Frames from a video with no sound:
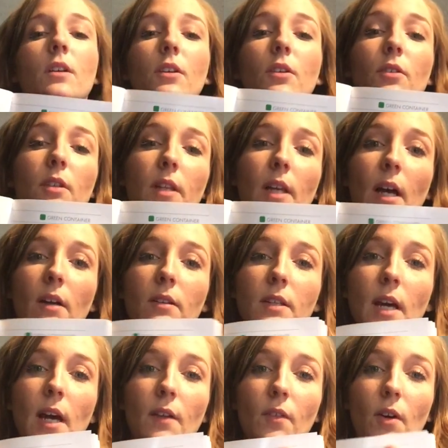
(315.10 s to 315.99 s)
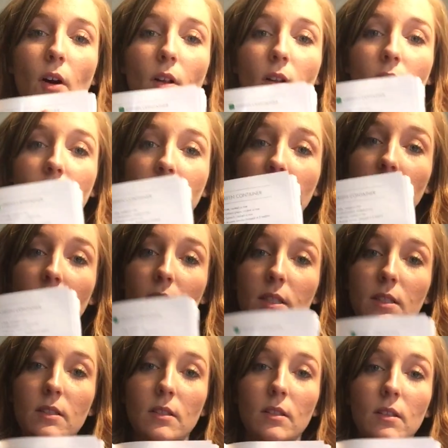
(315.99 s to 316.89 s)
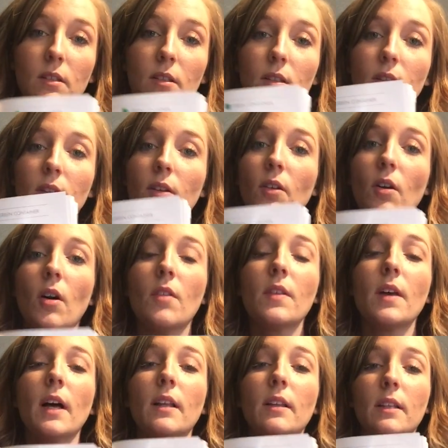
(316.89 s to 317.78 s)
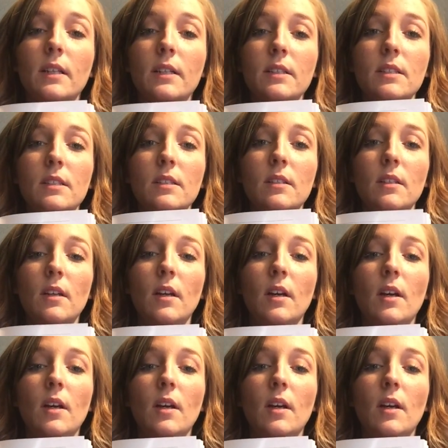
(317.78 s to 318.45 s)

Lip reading: You're allowed to have all of these. They're on that list.